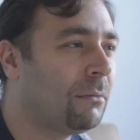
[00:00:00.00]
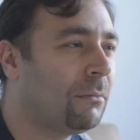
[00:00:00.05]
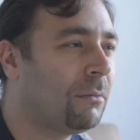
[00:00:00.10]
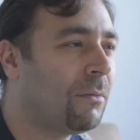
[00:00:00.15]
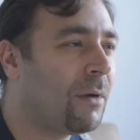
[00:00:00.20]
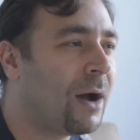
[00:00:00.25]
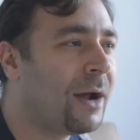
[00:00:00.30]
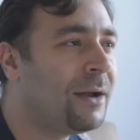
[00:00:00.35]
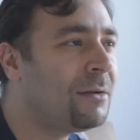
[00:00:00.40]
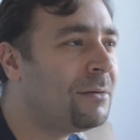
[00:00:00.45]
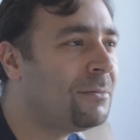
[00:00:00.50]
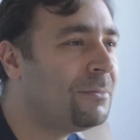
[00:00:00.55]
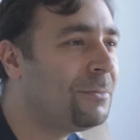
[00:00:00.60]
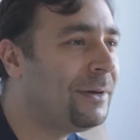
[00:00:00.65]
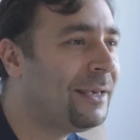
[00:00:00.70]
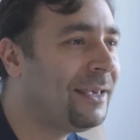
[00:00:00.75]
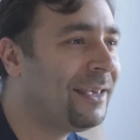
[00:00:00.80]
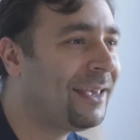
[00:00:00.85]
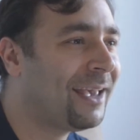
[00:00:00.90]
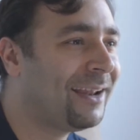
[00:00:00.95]
why don't
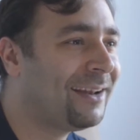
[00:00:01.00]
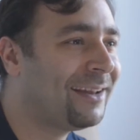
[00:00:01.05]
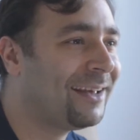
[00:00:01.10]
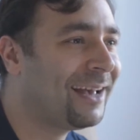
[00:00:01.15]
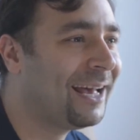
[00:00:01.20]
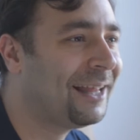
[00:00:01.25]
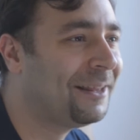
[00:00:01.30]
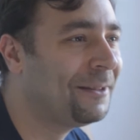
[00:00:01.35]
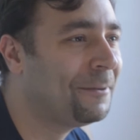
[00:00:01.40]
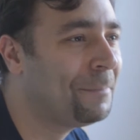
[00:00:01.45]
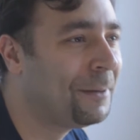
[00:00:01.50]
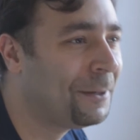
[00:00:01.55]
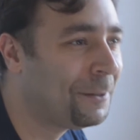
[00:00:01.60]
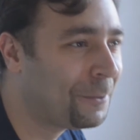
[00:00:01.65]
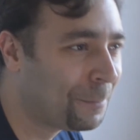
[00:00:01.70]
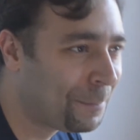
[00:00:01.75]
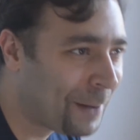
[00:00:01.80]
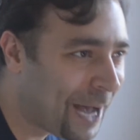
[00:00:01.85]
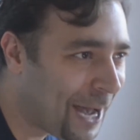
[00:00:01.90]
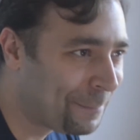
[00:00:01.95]
we get
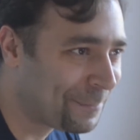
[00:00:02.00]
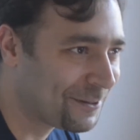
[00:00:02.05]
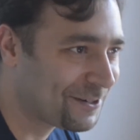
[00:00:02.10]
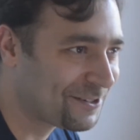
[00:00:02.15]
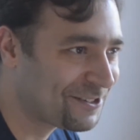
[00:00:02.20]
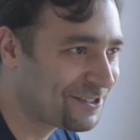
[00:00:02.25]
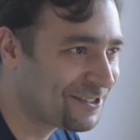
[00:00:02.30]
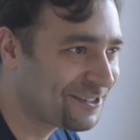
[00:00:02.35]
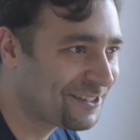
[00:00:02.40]
jalapeño poppers?